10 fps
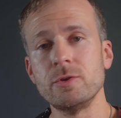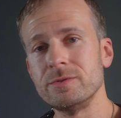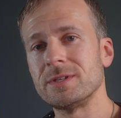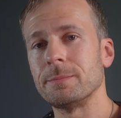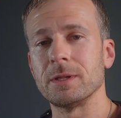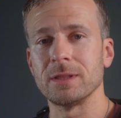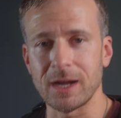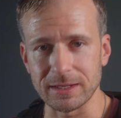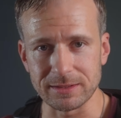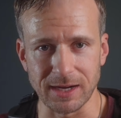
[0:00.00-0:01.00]
use them a
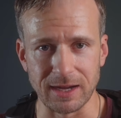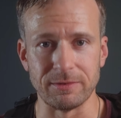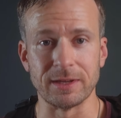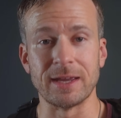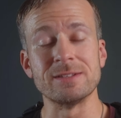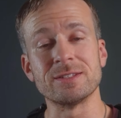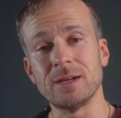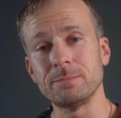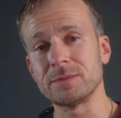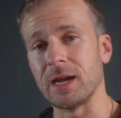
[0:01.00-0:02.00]
lot diving, and
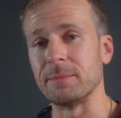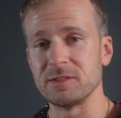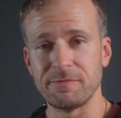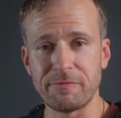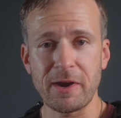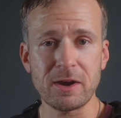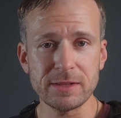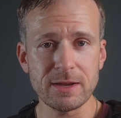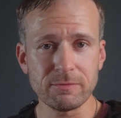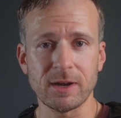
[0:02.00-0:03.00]
sometimes
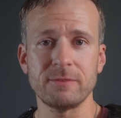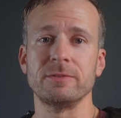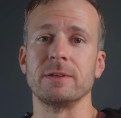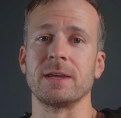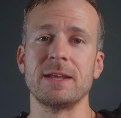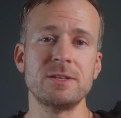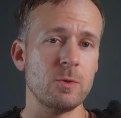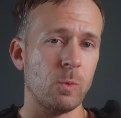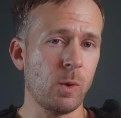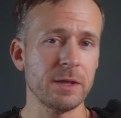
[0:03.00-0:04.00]
fairly roughly, and
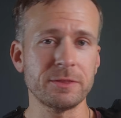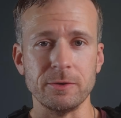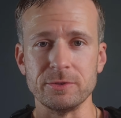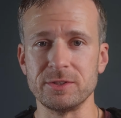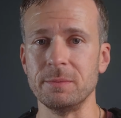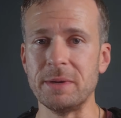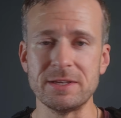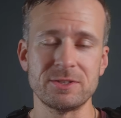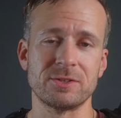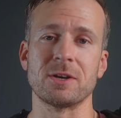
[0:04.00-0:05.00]
you want those to
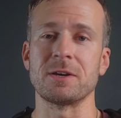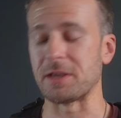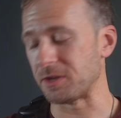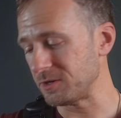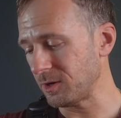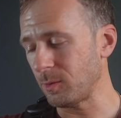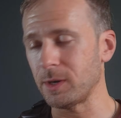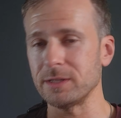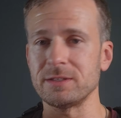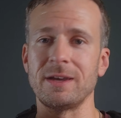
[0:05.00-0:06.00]
be sturdy. You don't
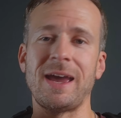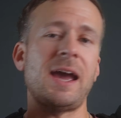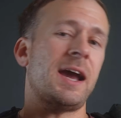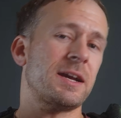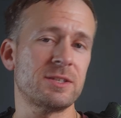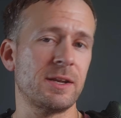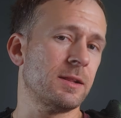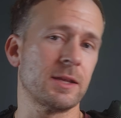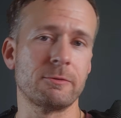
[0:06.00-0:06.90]
want to accidentally